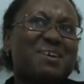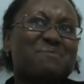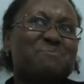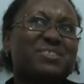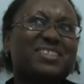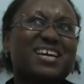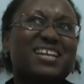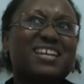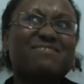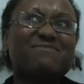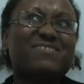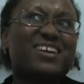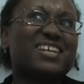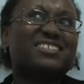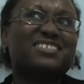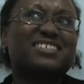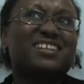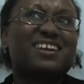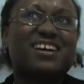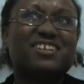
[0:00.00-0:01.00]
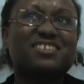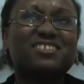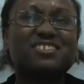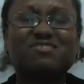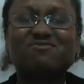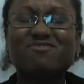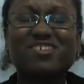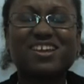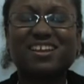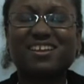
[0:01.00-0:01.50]
But then eventually I
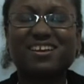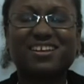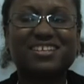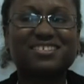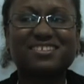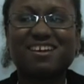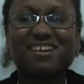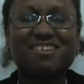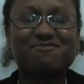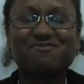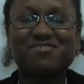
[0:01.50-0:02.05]
just realised that I